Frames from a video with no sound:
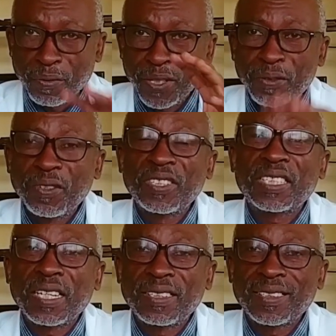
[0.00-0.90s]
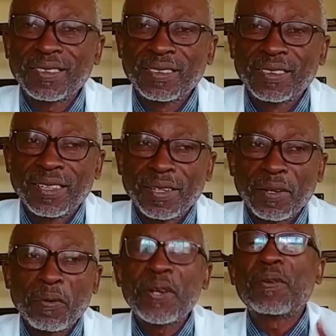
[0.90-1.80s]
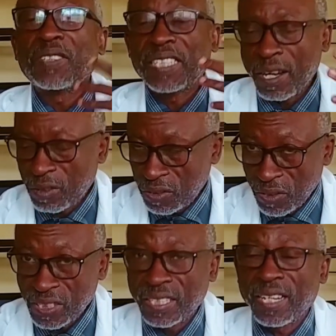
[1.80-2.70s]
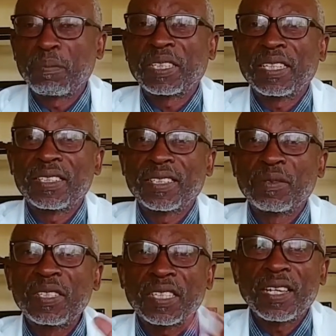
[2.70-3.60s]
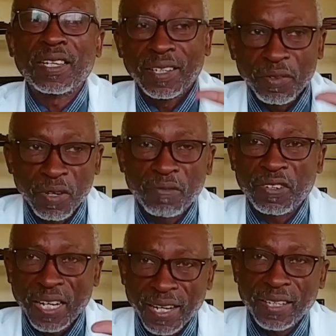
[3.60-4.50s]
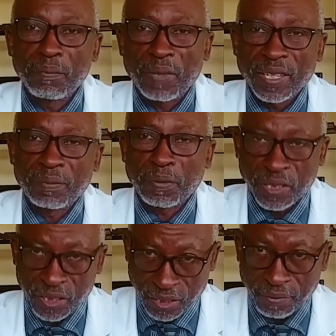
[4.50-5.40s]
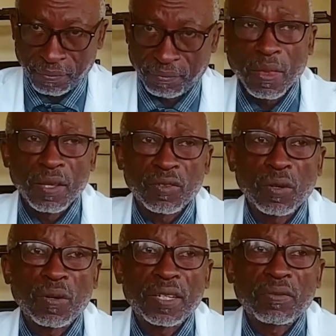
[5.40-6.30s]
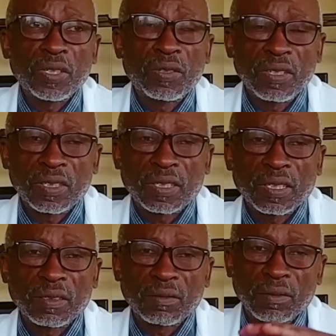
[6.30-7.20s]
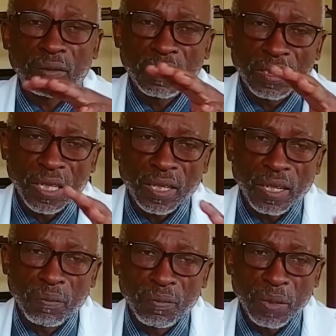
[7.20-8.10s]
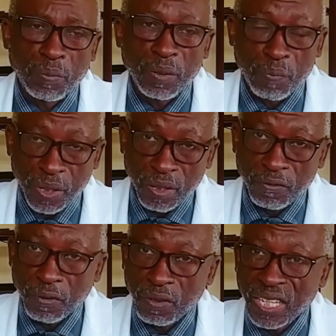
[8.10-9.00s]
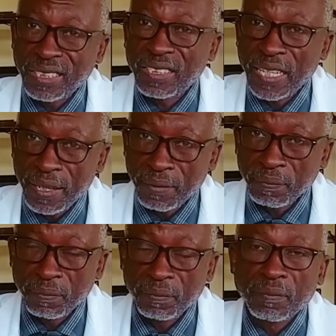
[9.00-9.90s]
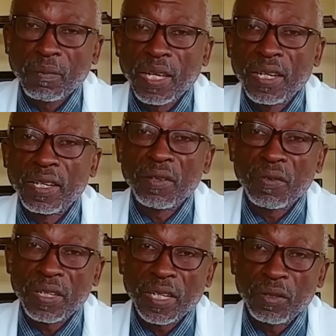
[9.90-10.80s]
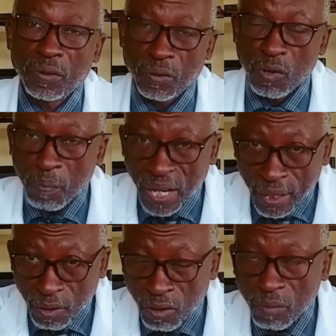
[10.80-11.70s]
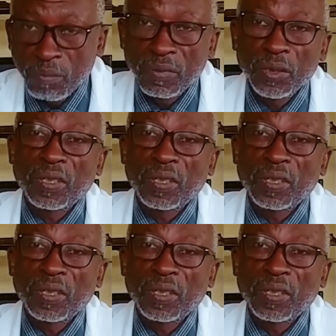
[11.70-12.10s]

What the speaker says: we do not diagnose hypertension. We say you have high blood pressure. So what we do is we take a BP for that day, and then we tell you to go back home. You